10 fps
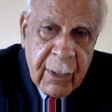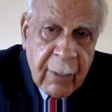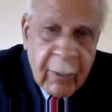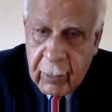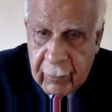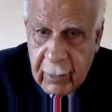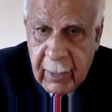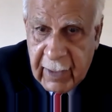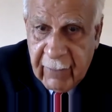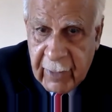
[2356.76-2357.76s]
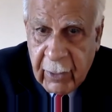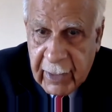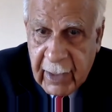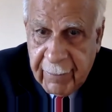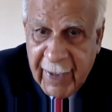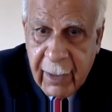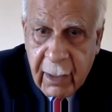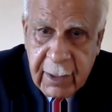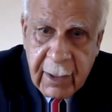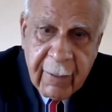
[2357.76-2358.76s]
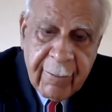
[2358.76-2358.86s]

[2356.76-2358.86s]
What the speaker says: Or leave without any penalty.